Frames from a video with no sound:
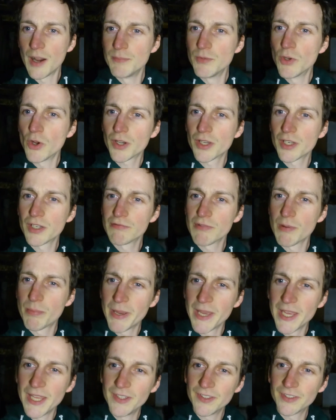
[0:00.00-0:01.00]
I'm not going to
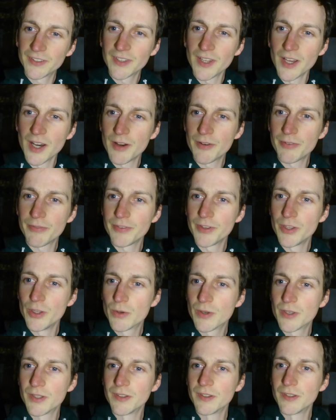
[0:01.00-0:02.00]
repeat stuff.
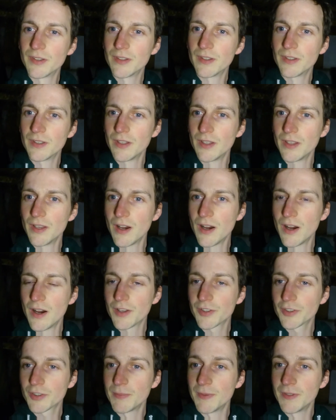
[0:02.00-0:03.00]
You can
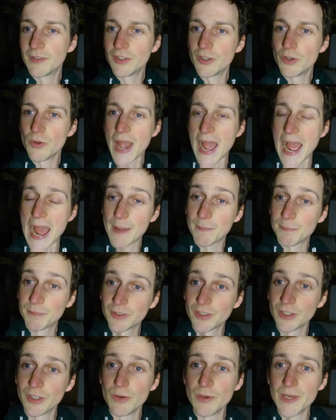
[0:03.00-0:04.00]
ask me to do
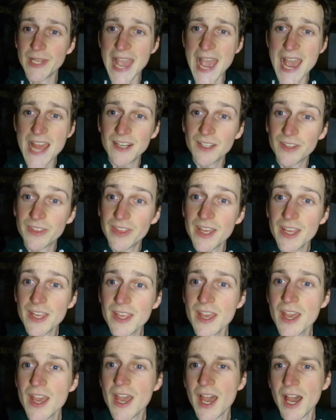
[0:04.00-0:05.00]
absolutely
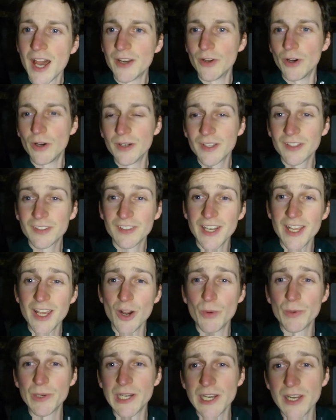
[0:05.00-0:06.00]
anything, and honestly,
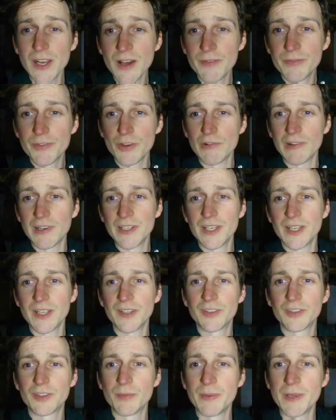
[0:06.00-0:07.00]
I would love your
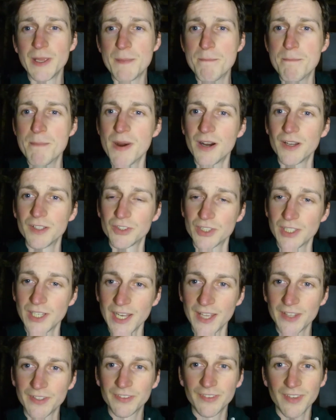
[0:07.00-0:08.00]
ideas to be much
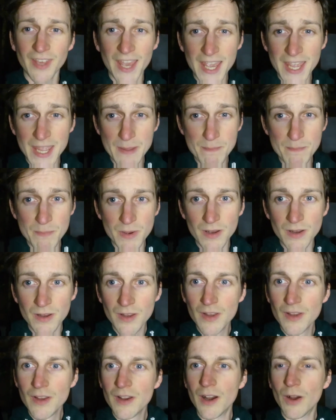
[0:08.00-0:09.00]
less tame.
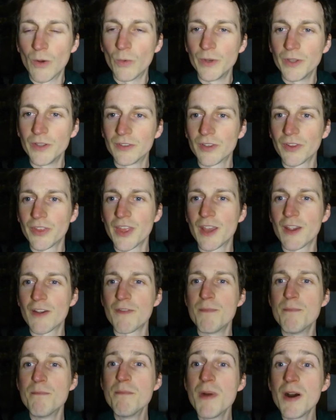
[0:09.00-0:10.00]
I want you to think
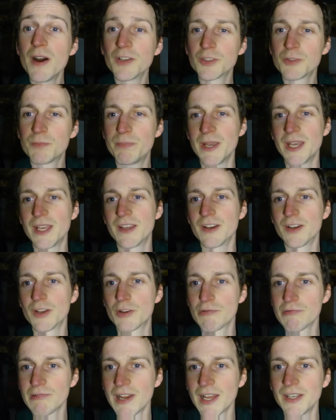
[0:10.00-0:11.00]
of much bigger,
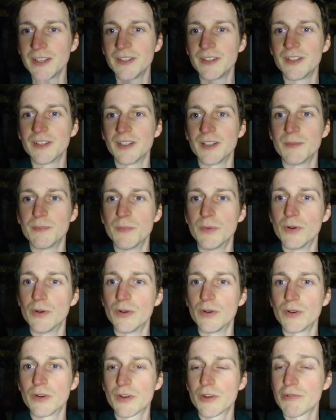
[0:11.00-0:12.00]
grander,
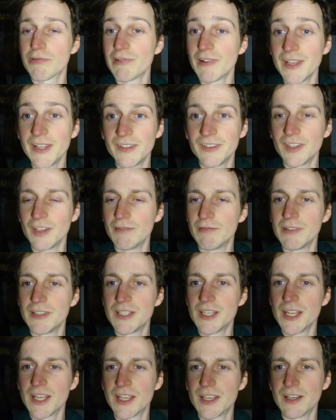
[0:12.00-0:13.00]
more crazy,
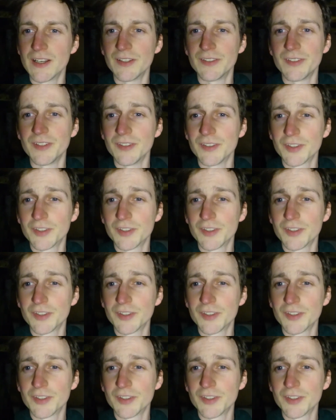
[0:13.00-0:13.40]
ridiculous,